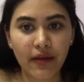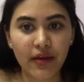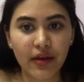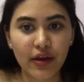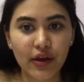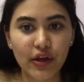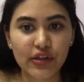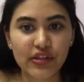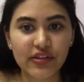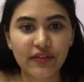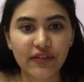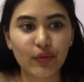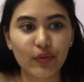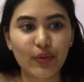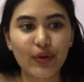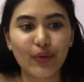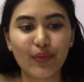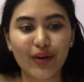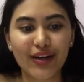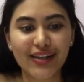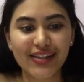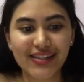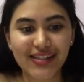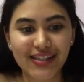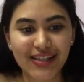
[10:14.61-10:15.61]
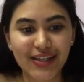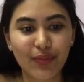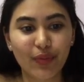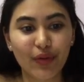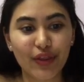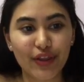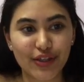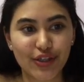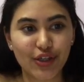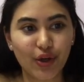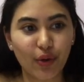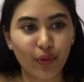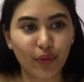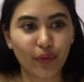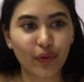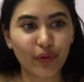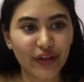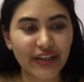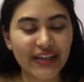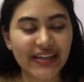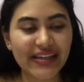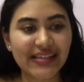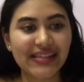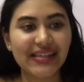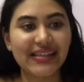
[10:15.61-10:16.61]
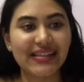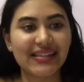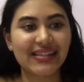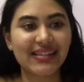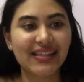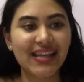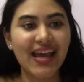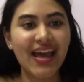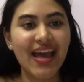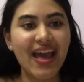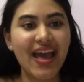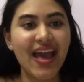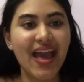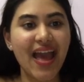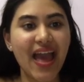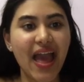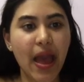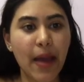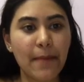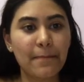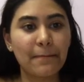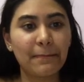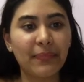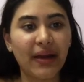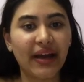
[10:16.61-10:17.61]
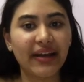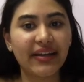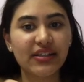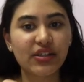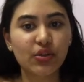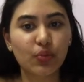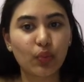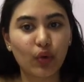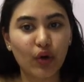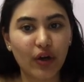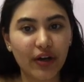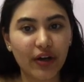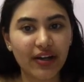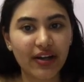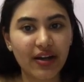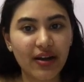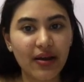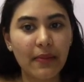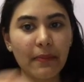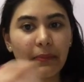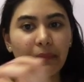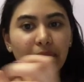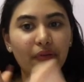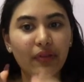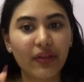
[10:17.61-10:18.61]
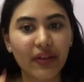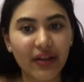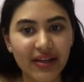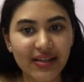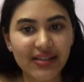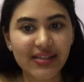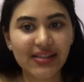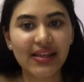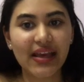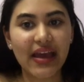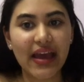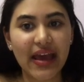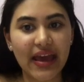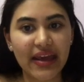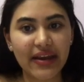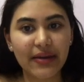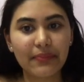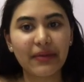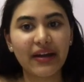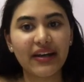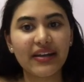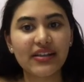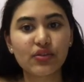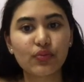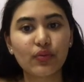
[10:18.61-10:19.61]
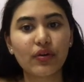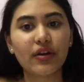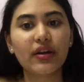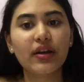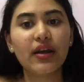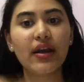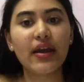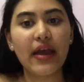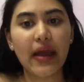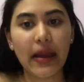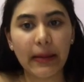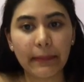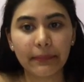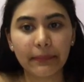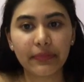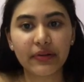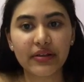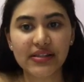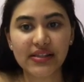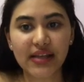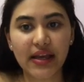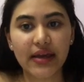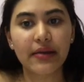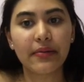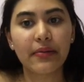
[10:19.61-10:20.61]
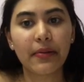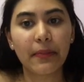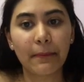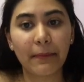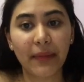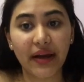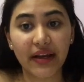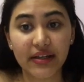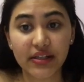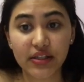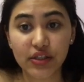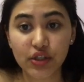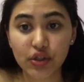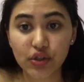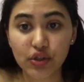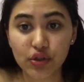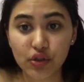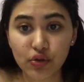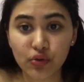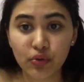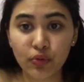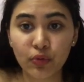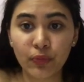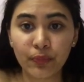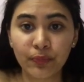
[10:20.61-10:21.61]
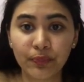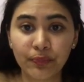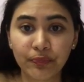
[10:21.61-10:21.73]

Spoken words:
So if we want to see what the total is, it's m minus 1 plus n minus 1, m plus n minus 2.